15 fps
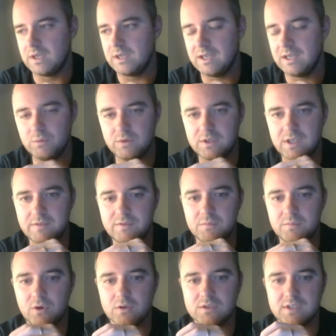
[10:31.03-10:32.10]
it, it, would give
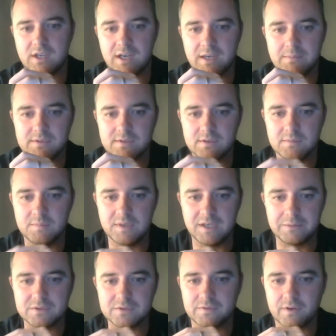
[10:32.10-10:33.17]
you more time to be
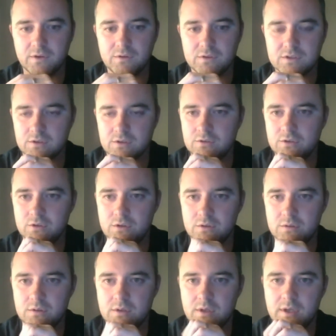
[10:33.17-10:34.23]
able to focus on
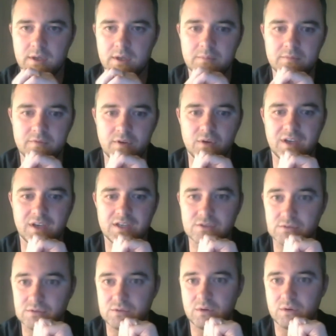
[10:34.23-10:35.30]
your um,
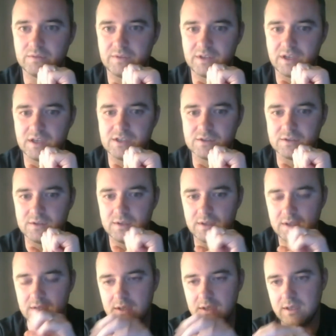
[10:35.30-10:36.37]
vocational qualification.
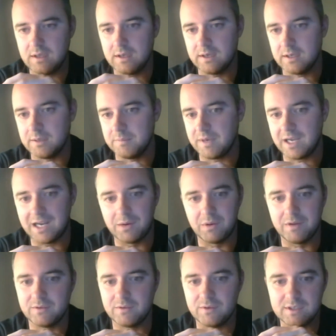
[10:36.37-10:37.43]
Um,
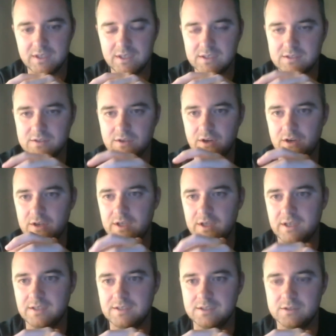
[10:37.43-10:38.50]
however, it, it's not
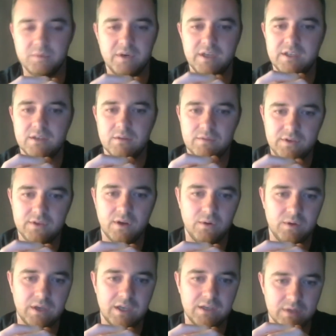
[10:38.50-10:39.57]
a, a, deal breaker if you
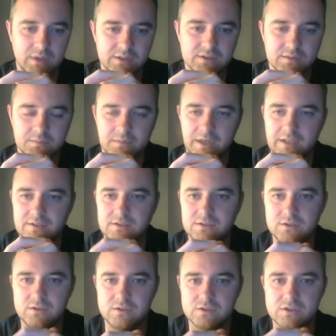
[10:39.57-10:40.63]
don't get your English and maths.
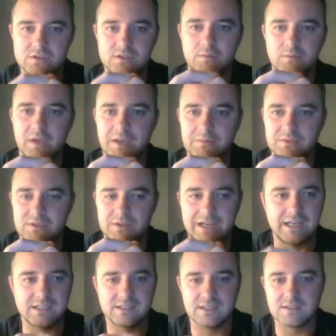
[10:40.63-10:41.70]
You, would still be able to
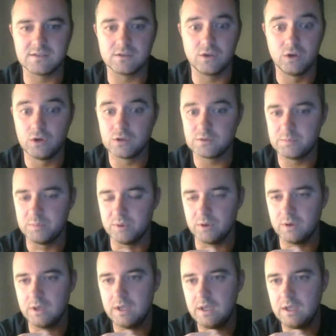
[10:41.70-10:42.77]
access the course,
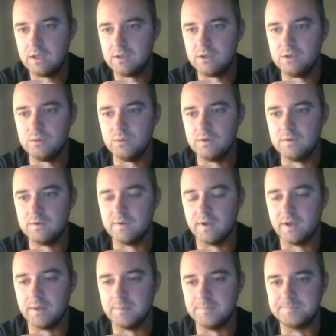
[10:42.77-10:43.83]
but you would
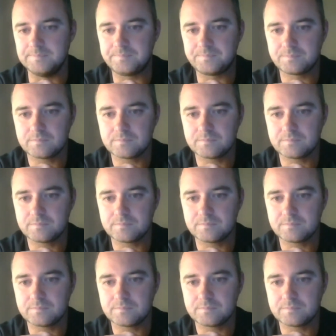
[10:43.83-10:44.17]
um,